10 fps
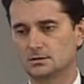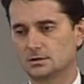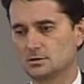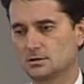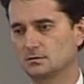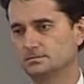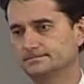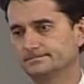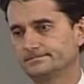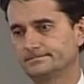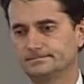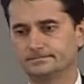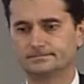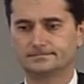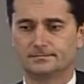It's quite
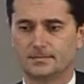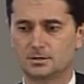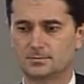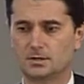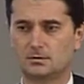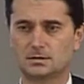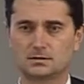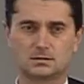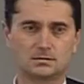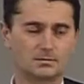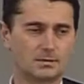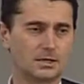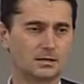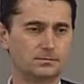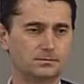debatable
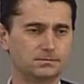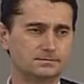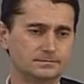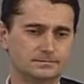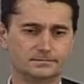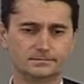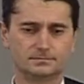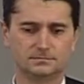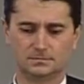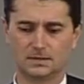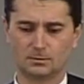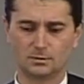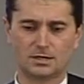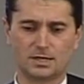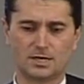whether Salomėja Nėris, a
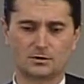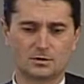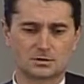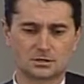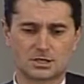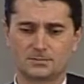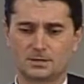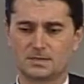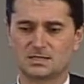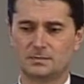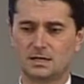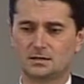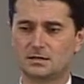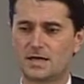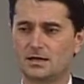Lithuanian writer
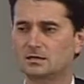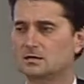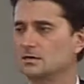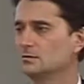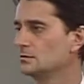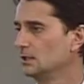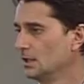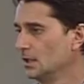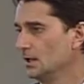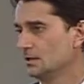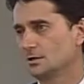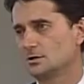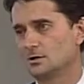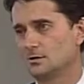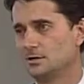who
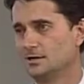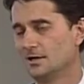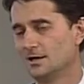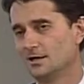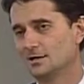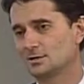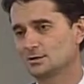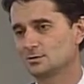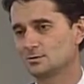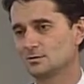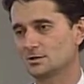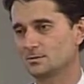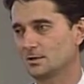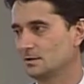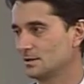supported the communist
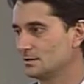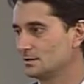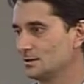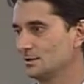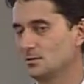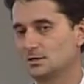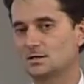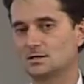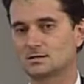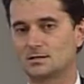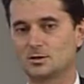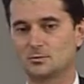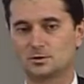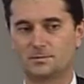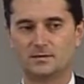regime, is a
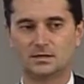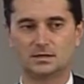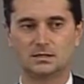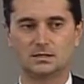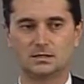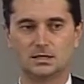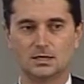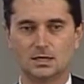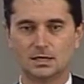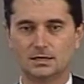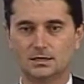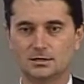good person to commemorate.